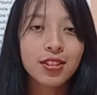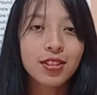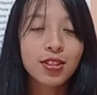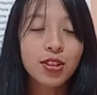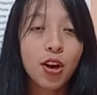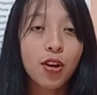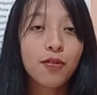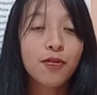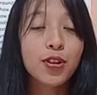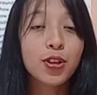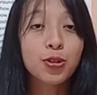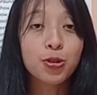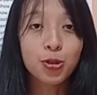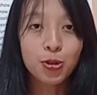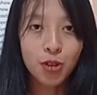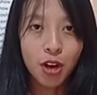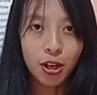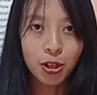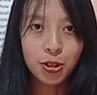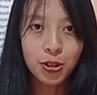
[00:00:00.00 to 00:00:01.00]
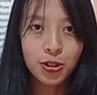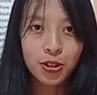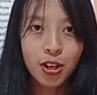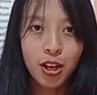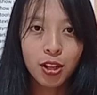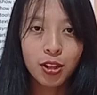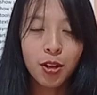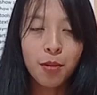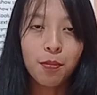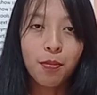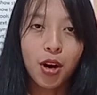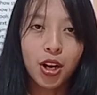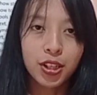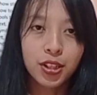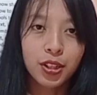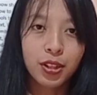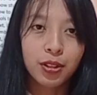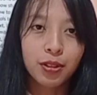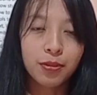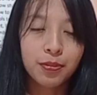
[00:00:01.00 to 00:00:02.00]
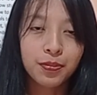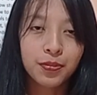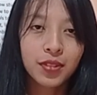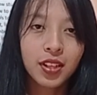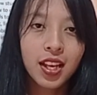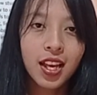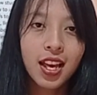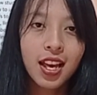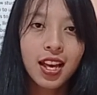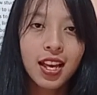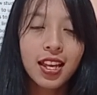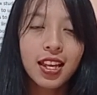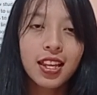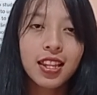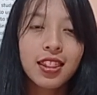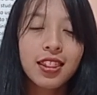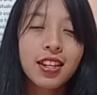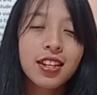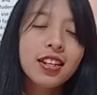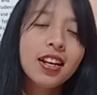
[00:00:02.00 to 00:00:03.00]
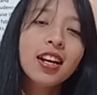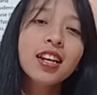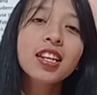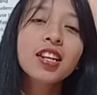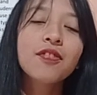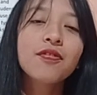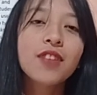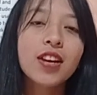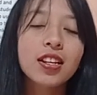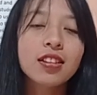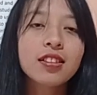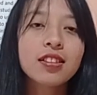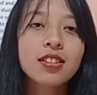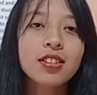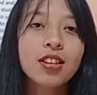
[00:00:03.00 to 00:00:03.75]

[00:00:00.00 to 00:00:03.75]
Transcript: of instructional model. The Gagnes